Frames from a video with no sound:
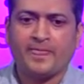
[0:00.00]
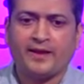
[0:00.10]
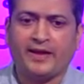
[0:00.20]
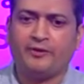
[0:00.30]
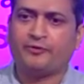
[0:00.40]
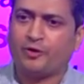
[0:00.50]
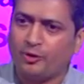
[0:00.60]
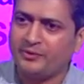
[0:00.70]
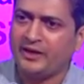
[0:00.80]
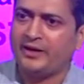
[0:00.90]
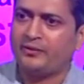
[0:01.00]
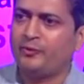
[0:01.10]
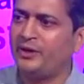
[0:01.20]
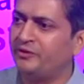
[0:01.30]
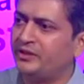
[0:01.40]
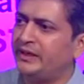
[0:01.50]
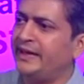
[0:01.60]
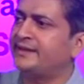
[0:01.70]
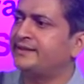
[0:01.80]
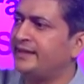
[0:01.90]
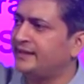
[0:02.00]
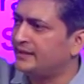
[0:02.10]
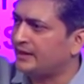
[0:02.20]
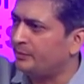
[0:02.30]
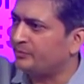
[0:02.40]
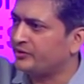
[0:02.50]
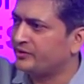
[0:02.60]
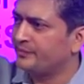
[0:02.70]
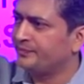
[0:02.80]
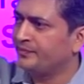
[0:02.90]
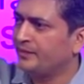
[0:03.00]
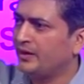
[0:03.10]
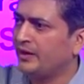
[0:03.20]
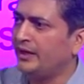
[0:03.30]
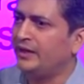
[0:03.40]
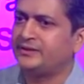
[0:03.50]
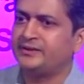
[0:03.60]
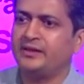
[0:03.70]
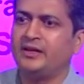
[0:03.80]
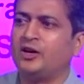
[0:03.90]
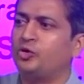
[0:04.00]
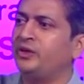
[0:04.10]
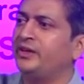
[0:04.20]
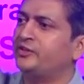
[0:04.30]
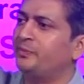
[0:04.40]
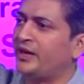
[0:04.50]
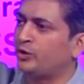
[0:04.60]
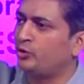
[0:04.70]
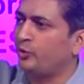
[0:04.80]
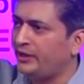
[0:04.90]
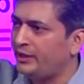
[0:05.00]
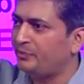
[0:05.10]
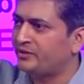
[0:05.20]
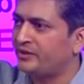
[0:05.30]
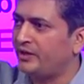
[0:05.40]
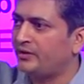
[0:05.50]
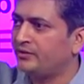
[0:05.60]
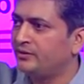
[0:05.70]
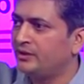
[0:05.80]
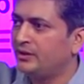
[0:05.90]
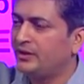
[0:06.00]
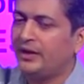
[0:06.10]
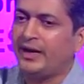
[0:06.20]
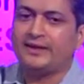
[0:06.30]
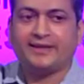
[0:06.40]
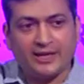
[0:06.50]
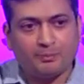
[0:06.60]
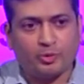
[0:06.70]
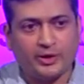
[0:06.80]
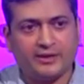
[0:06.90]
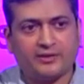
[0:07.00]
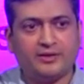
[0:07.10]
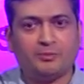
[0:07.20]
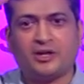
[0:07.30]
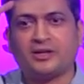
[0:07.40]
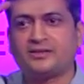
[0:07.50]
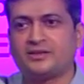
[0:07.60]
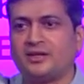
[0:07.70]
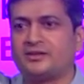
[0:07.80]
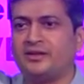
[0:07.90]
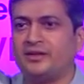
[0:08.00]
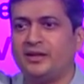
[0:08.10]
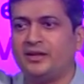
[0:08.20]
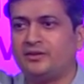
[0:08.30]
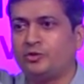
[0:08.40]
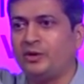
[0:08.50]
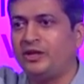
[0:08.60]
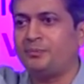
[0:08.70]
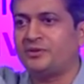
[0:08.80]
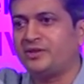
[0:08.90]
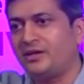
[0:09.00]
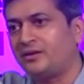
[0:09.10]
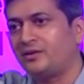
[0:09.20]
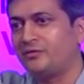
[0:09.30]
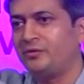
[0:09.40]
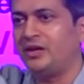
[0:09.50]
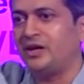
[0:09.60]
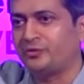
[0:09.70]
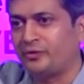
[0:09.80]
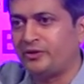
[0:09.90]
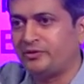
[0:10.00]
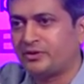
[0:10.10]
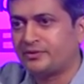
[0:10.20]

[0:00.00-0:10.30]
And from there, whenever the next cycle comes, and let's say the ROE gets back to 20%, at that point, the market starts thinking 20% will last forever.